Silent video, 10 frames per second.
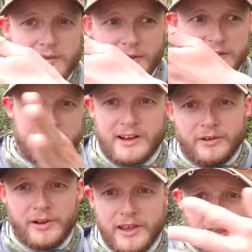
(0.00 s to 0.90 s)
very
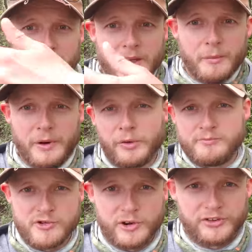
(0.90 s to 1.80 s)
slowly, but it was
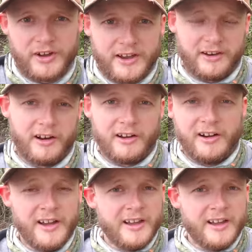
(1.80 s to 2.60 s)
broadsiding a lot.